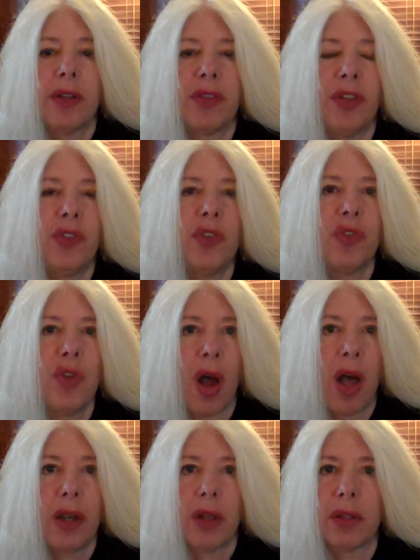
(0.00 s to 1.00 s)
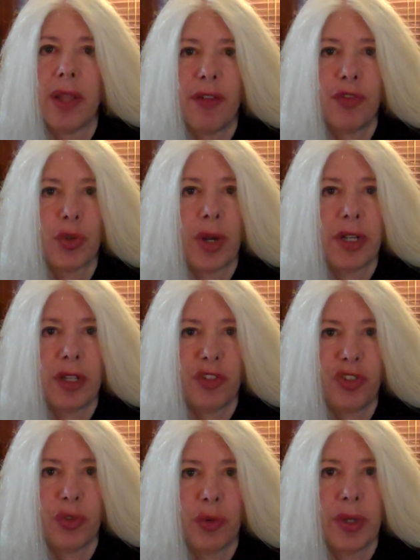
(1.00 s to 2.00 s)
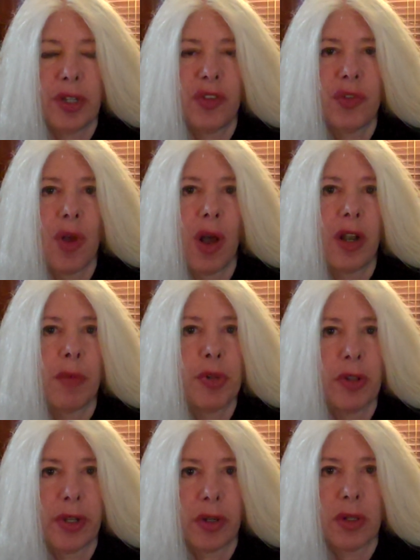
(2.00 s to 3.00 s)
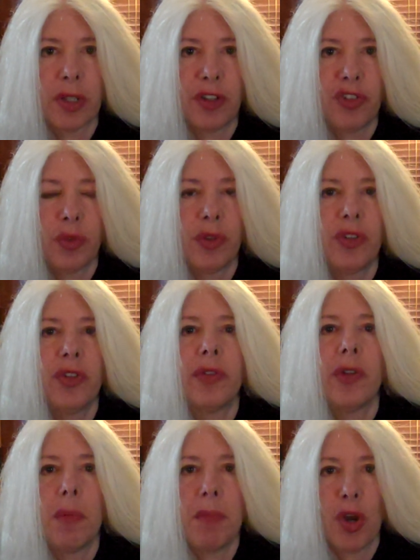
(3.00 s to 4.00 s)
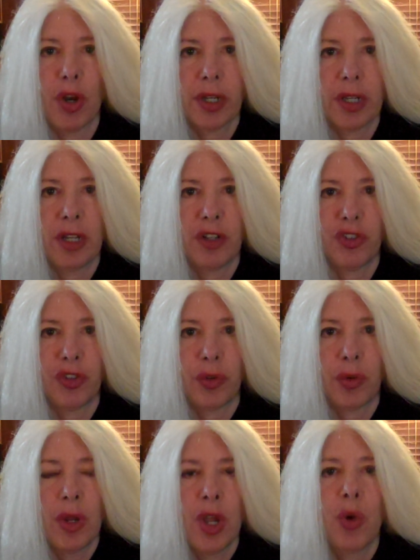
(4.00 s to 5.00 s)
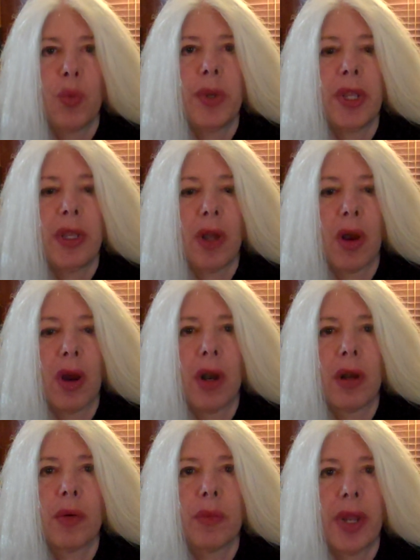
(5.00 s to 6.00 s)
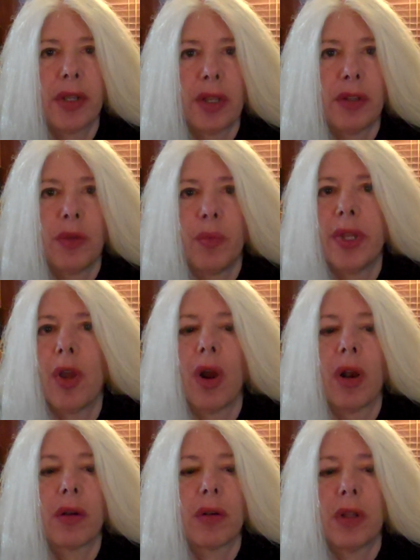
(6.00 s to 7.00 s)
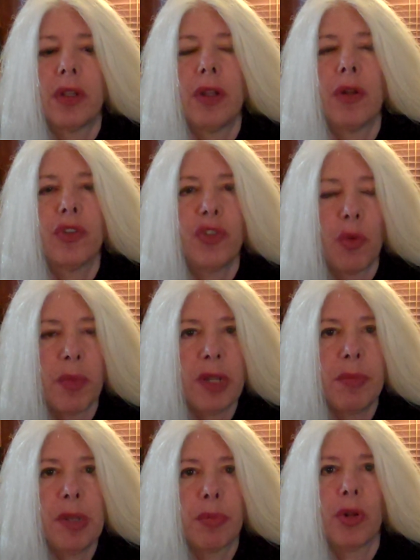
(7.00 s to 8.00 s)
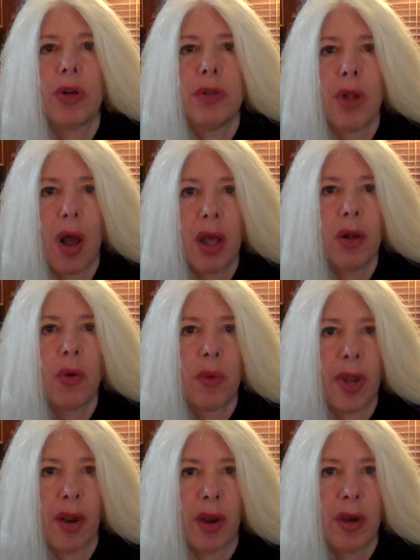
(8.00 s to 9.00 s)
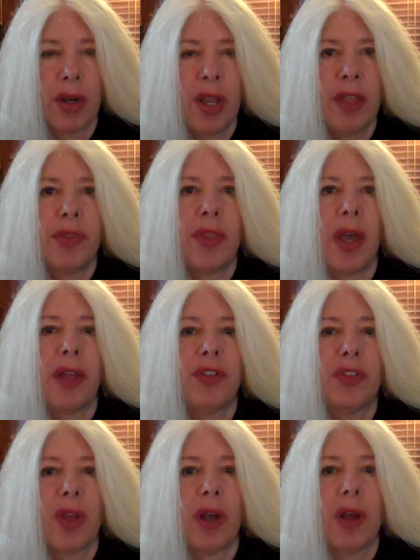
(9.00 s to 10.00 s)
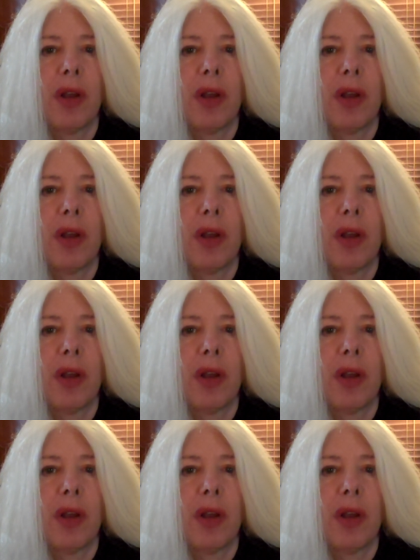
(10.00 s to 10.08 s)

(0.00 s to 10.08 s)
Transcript: This is not a left-right issue. It's not a political issue. This is an American issue. We are, so many people are not aware that